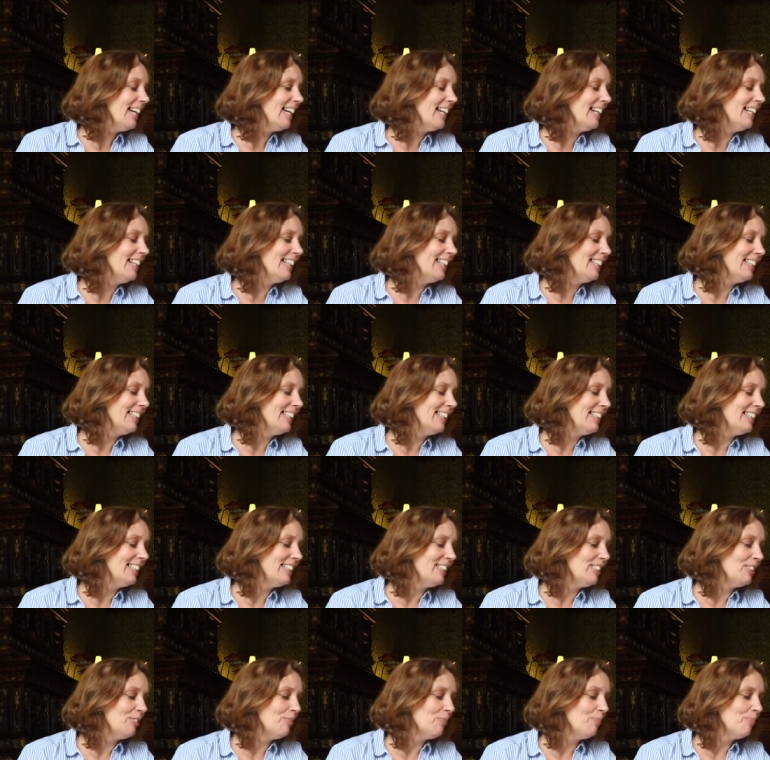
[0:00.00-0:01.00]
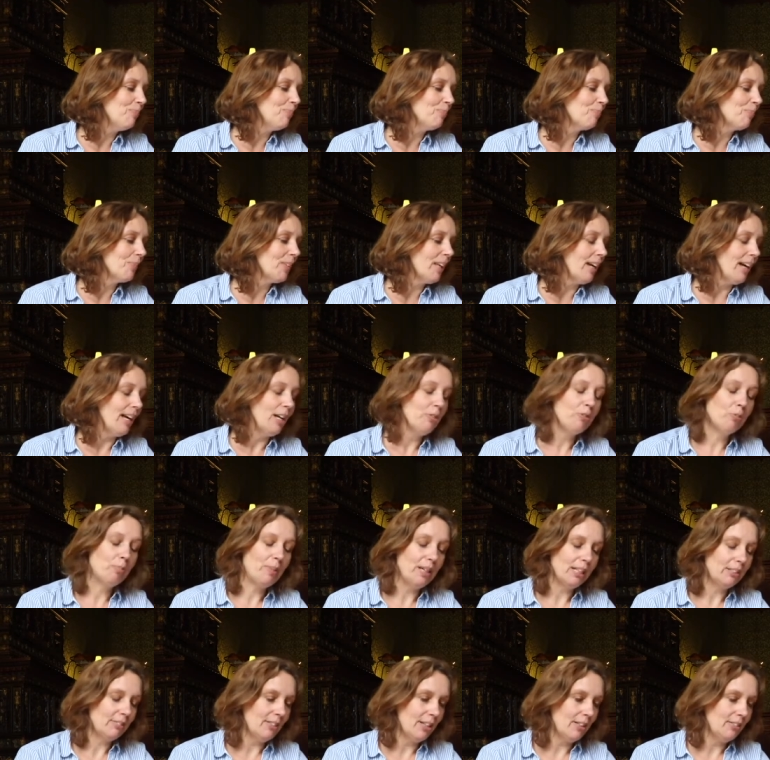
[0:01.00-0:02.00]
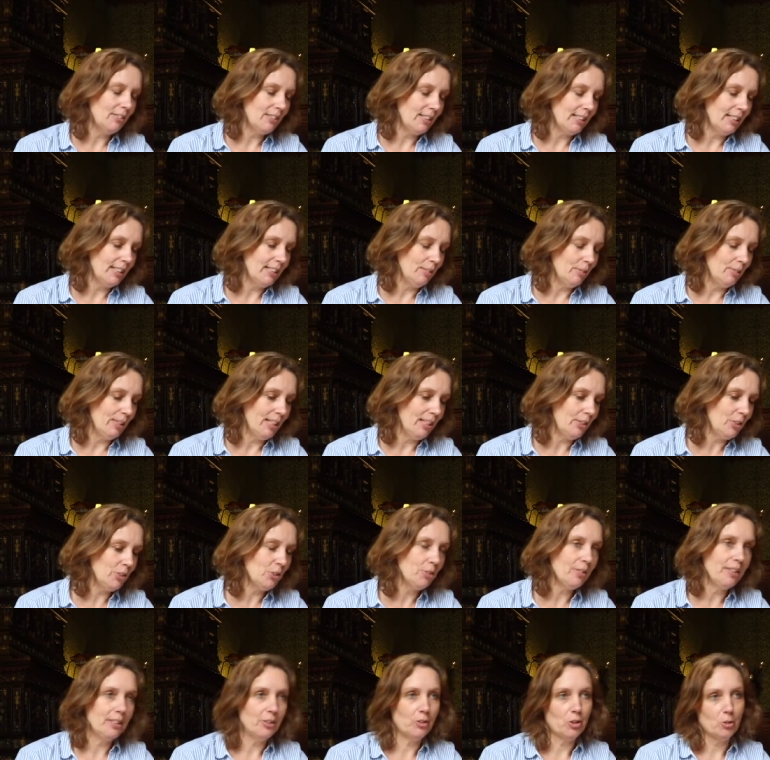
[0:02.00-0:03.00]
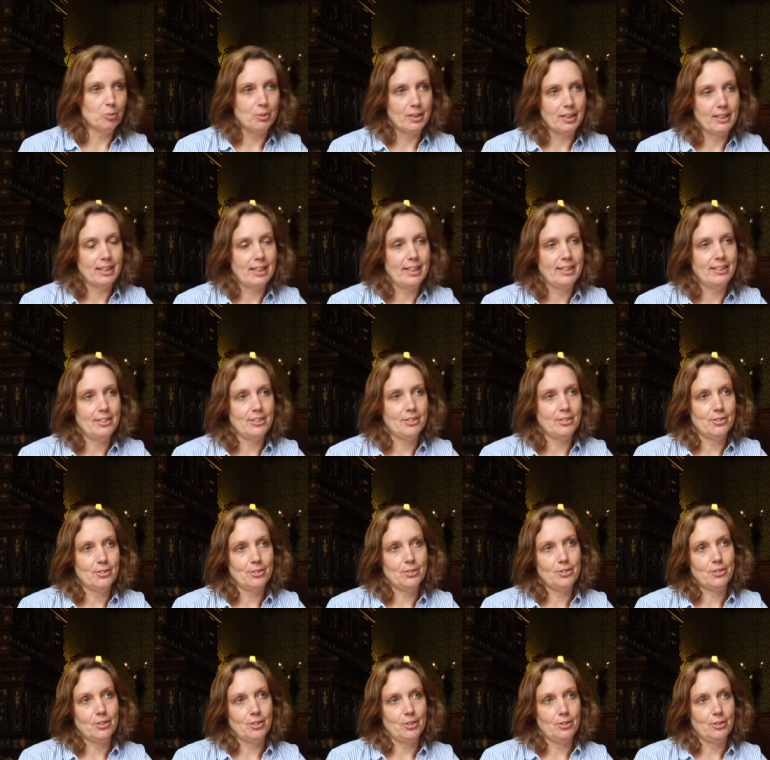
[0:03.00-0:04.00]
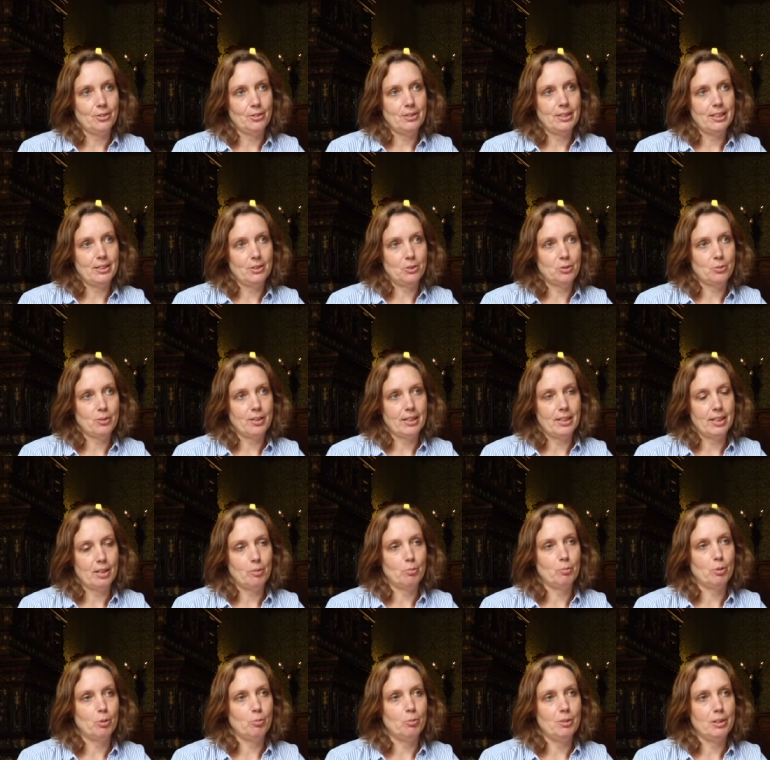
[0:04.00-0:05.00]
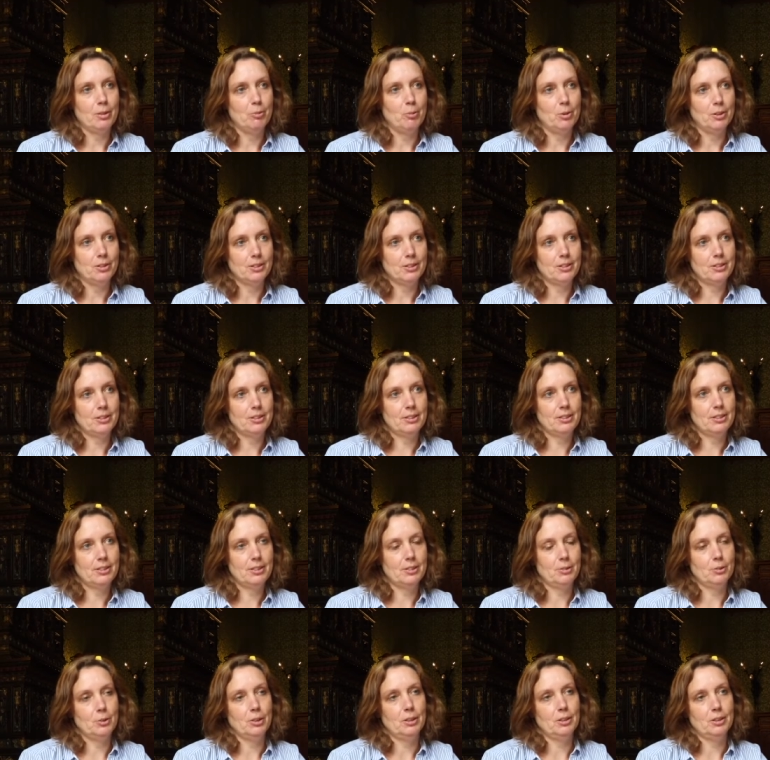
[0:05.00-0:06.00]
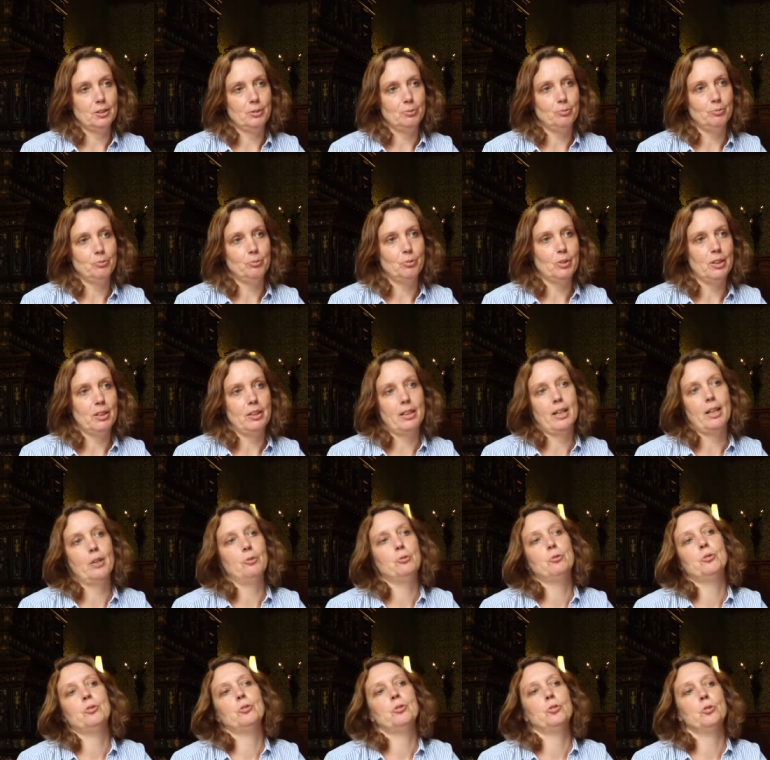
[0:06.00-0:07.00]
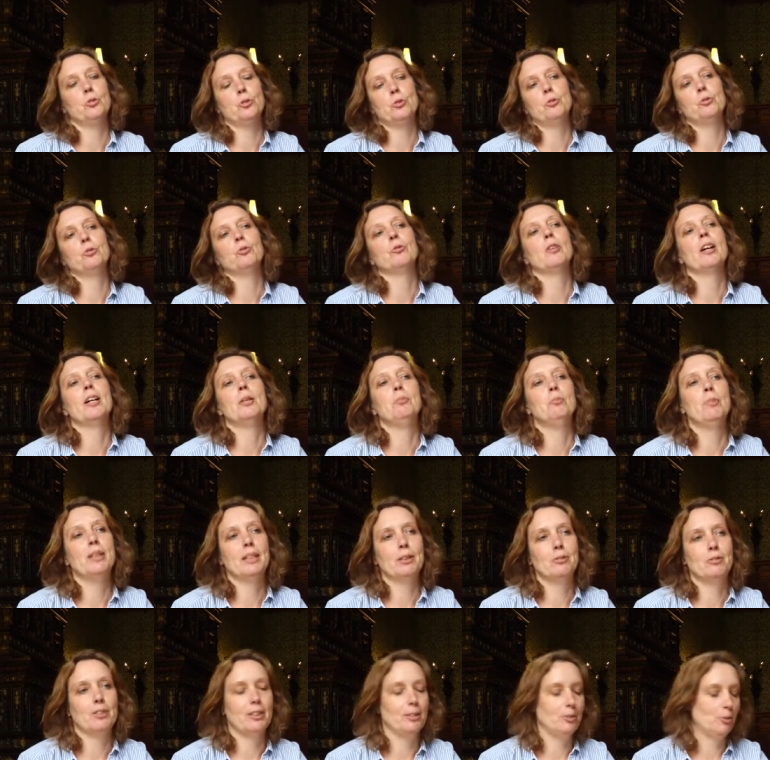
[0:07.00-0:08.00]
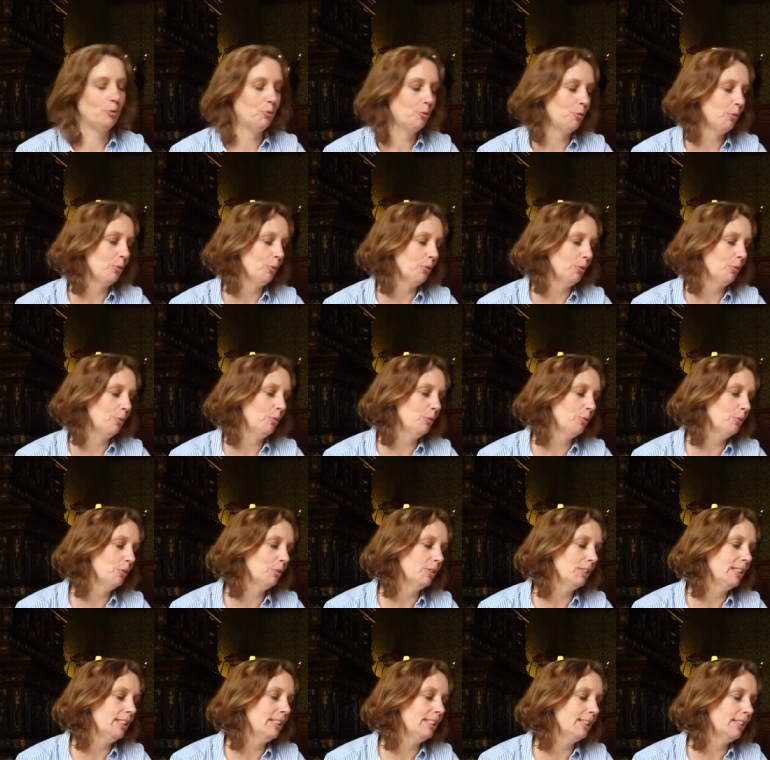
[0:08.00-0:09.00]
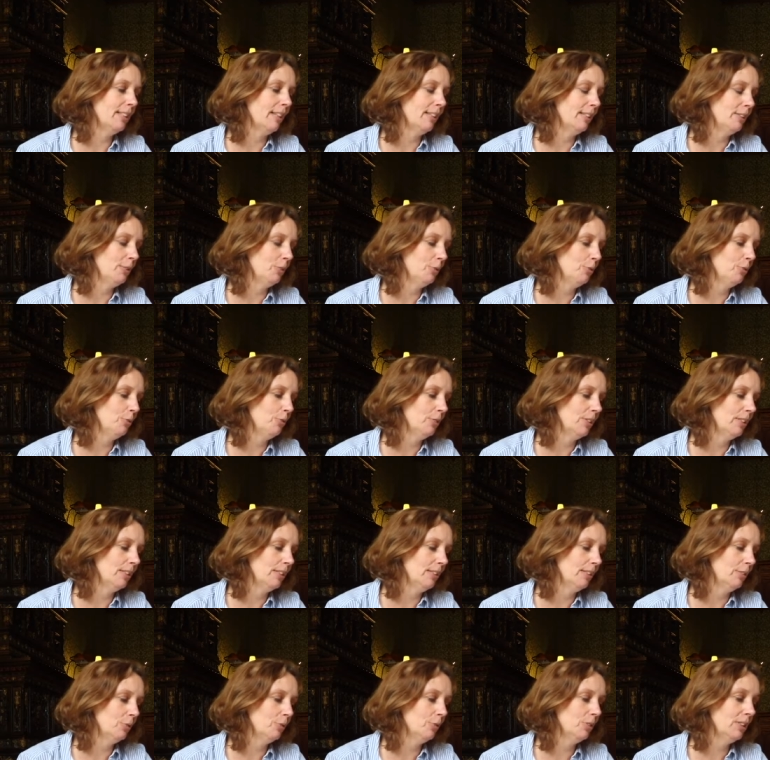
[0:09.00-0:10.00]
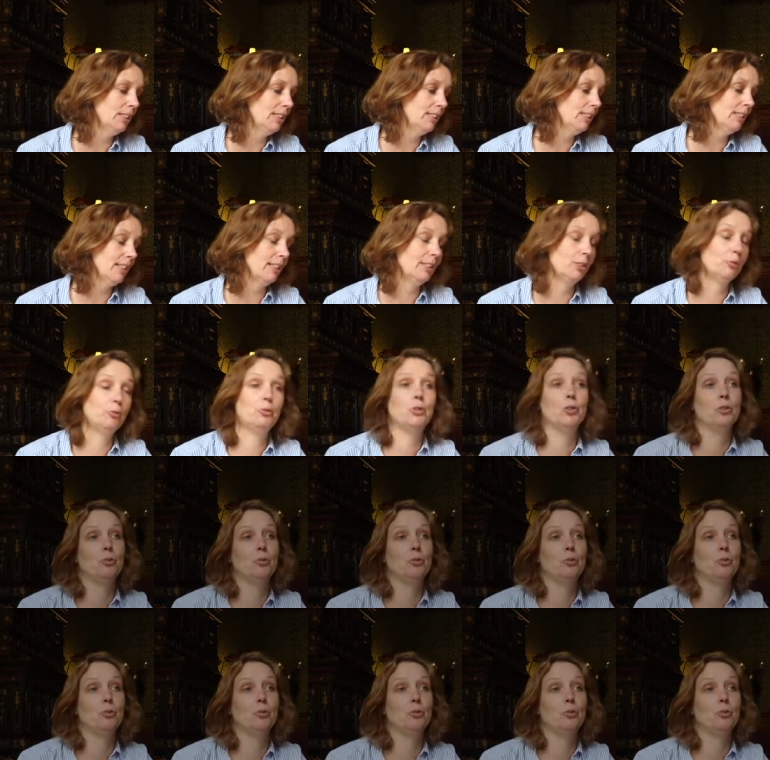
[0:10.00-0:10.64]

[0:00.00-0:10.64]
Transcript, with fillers: Um, I have a background in history and communications, so that's why I probably was um, well. I have sort of a right background for for these kind of uh, for this kind of